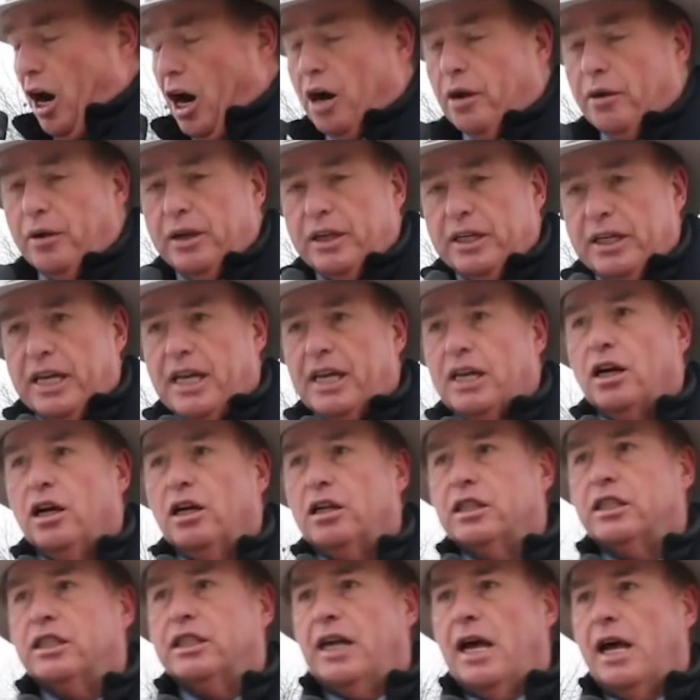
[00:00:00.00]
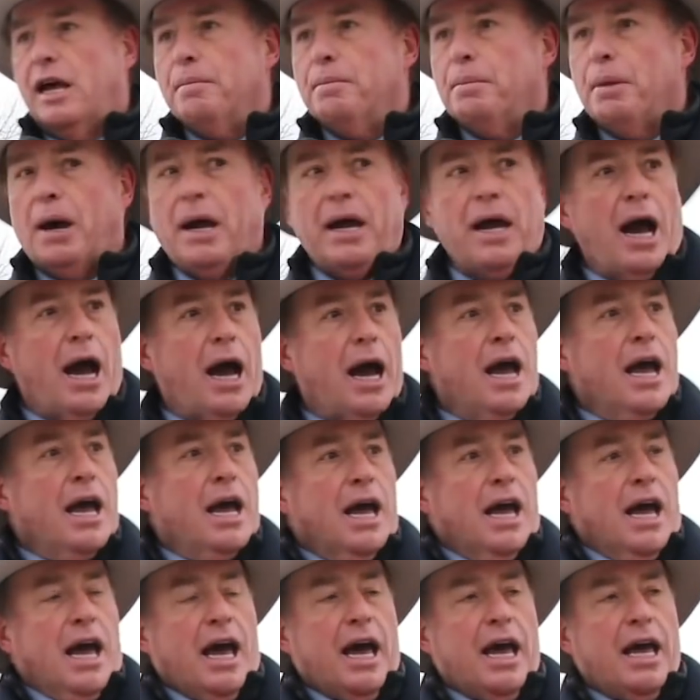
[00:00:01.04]
are indeed on standby.
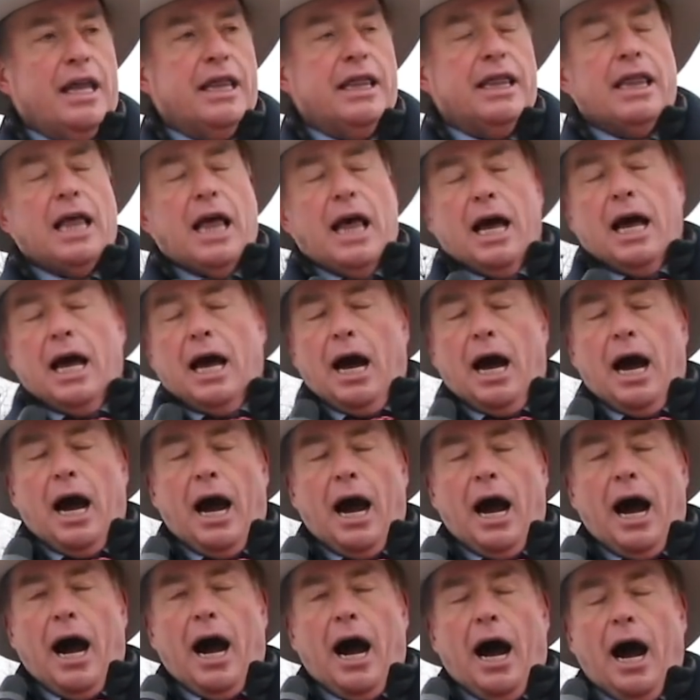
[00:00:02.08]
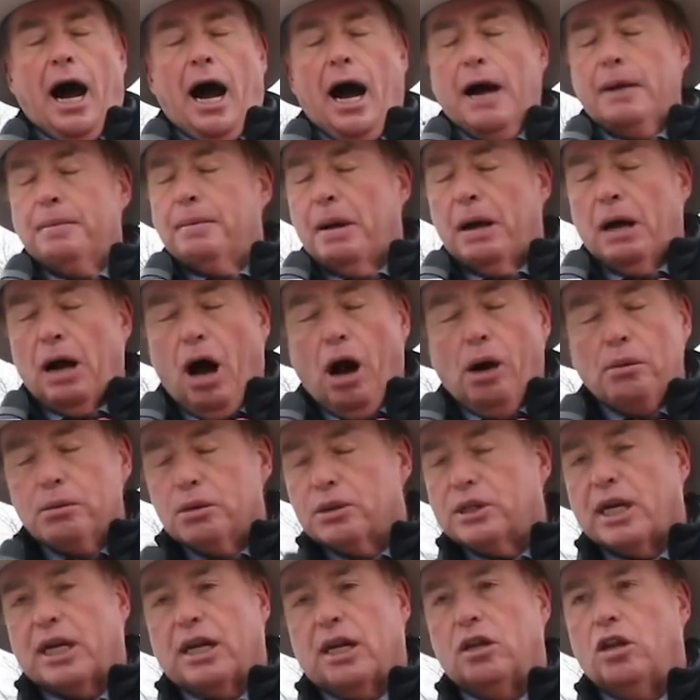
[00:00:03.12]
it, I'm
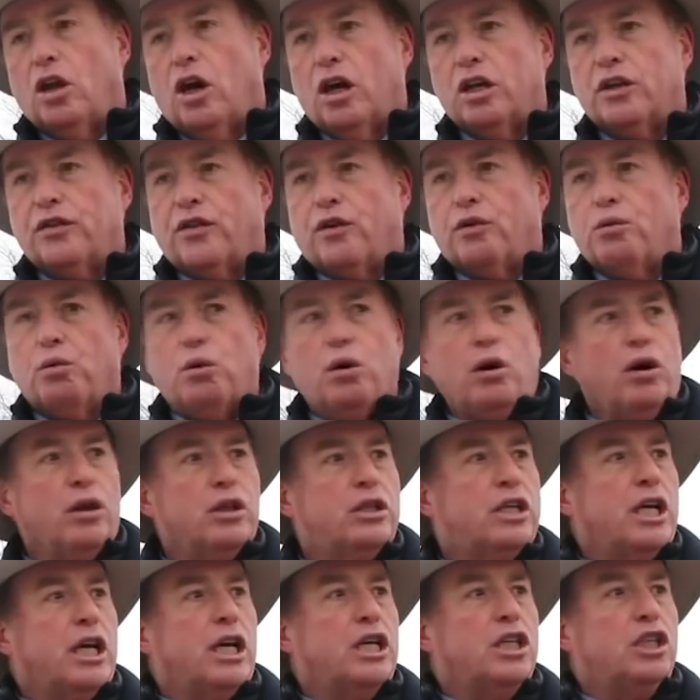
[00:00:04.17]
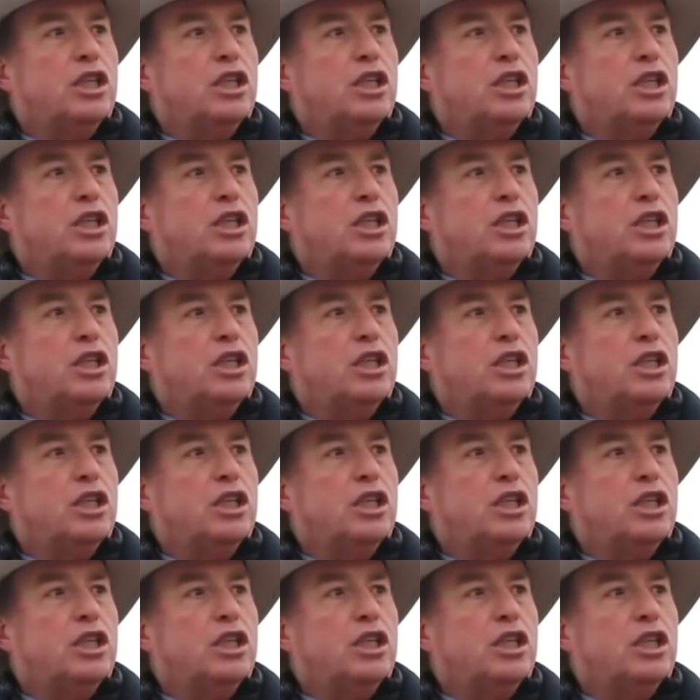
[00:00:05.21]
almost at a loss for words.